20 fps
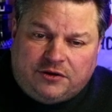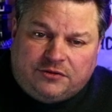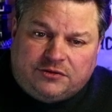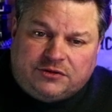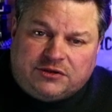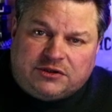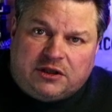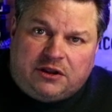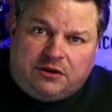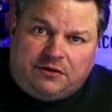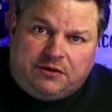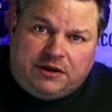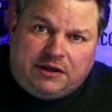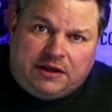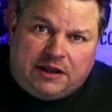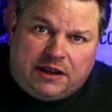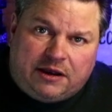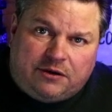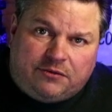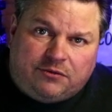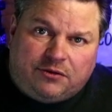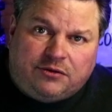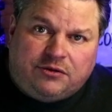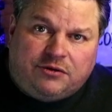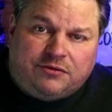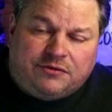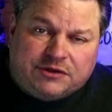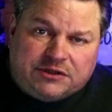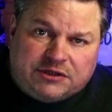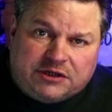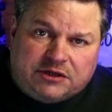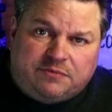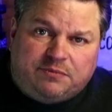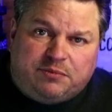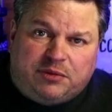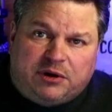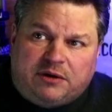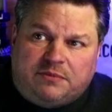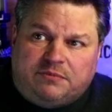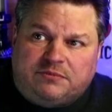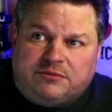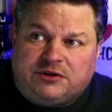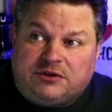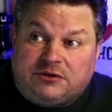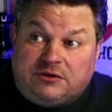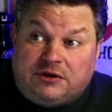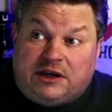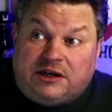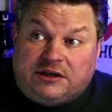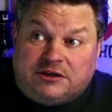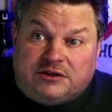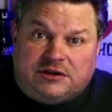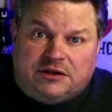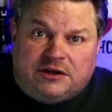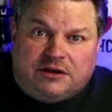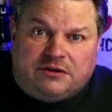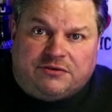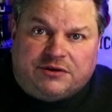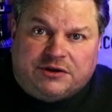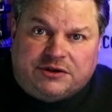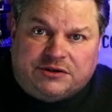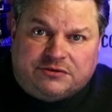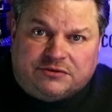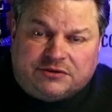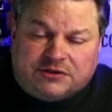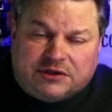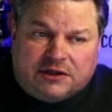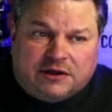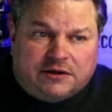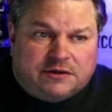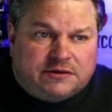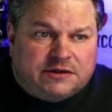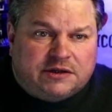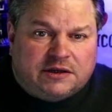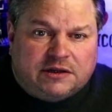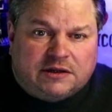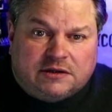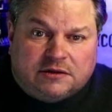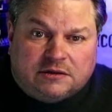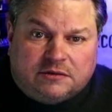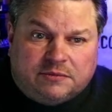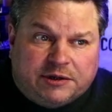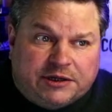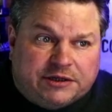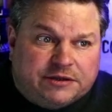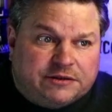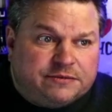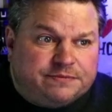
slowing down on your return pumps could actually increase your salinity a little bit.